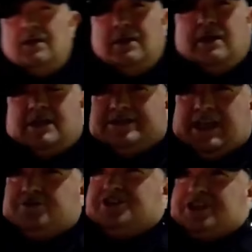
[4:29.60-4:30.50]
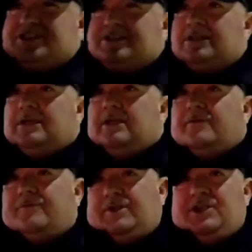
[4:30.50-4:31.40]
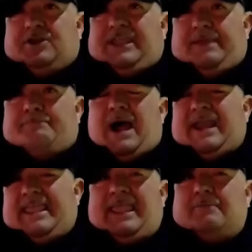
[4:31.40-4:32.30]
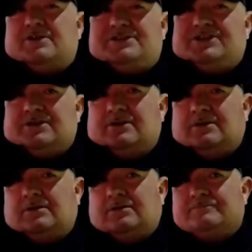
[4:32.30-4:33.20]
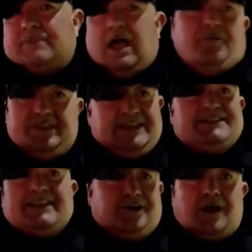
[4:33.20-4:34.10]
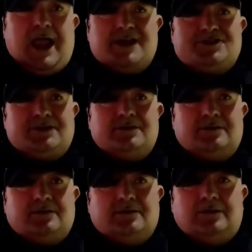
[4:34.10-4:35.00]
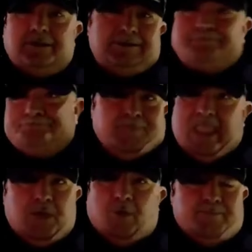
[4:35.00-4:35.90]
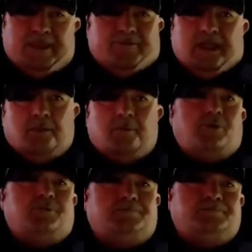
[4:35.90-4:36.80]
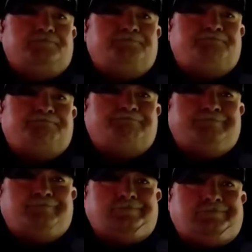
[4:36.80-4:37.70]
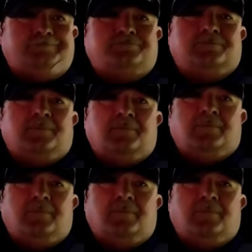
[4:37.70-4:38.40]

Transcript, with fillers: Mm -hmm. So just for you to get body cameras of this interaction, mm -hmm. it wouldn't be available. You hear those people?